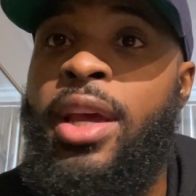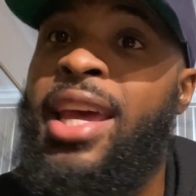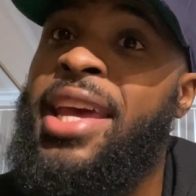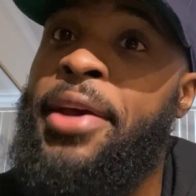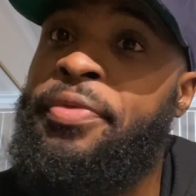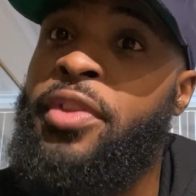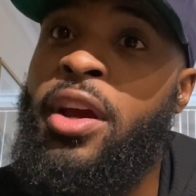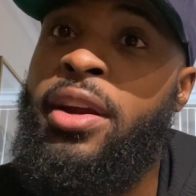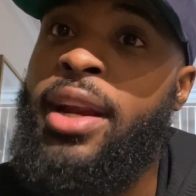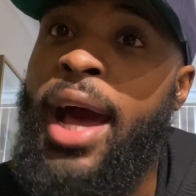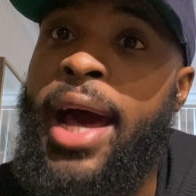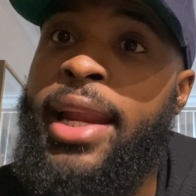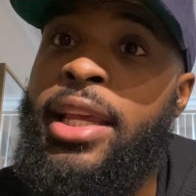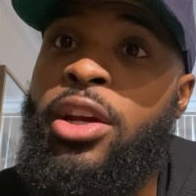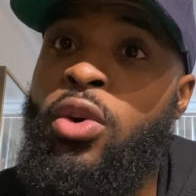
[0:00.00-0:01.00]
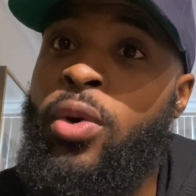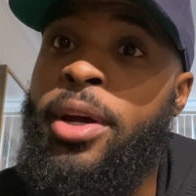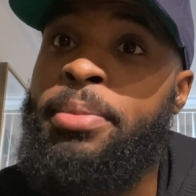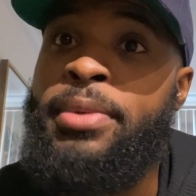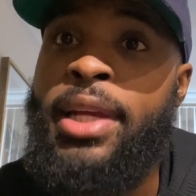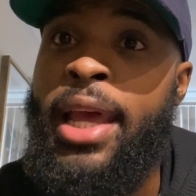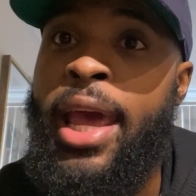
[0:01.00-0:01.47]
If they're not
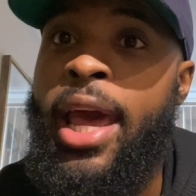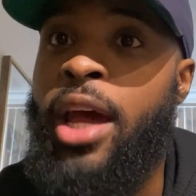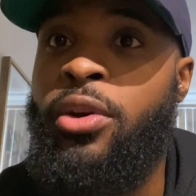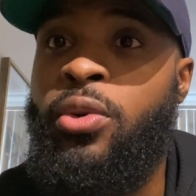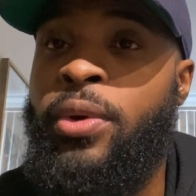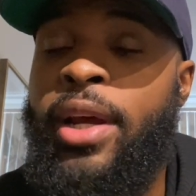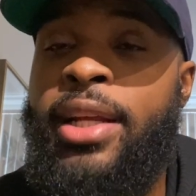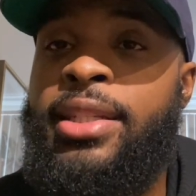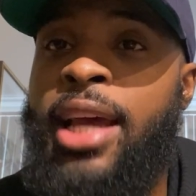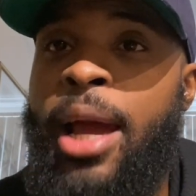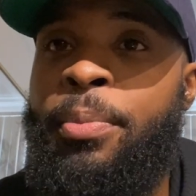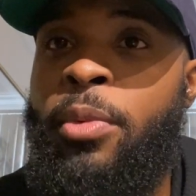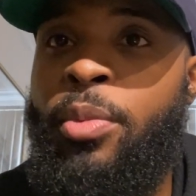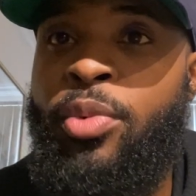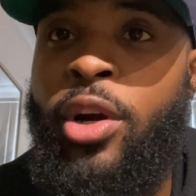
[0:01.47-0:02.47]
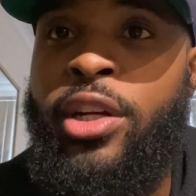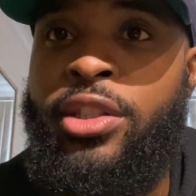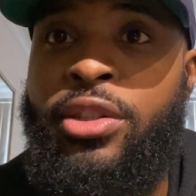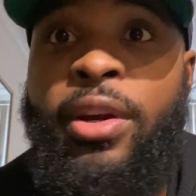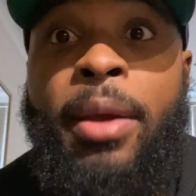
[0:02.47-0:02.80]
equipped to handle that type of pressure,